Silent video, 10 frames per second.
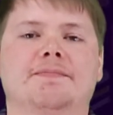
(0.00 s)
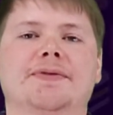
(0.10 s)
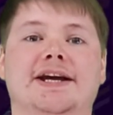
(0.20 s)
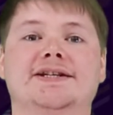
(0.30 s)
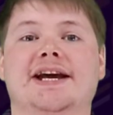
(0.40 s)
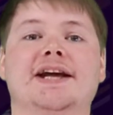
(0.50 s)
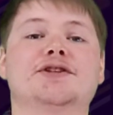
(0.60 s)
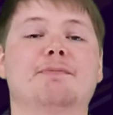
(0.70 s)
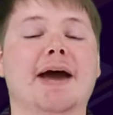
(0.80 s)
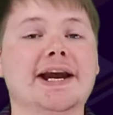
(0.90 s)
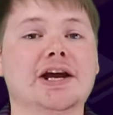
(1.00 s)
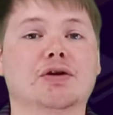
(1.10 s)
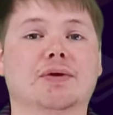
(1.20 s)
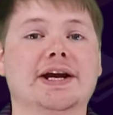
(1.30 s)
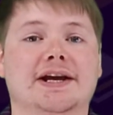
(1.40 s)
It contains many
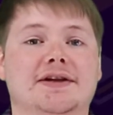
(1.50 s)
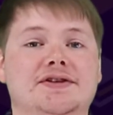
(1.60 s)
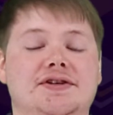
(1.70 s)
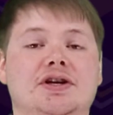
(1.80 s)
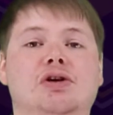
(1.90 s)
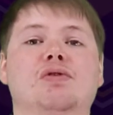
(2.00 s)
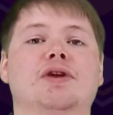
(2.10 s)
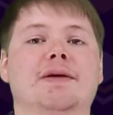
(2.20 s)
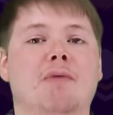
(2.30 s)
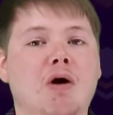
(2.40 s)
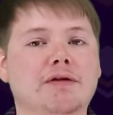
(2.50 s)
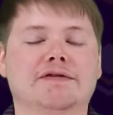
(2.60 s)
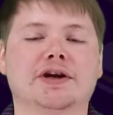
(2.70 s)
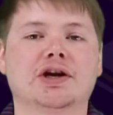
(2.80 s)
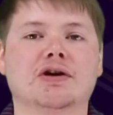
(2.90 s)
ingredients, including malt
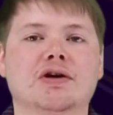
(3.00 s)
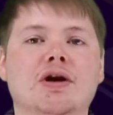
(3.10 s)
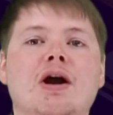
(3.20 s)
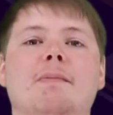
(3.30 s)
vinegar,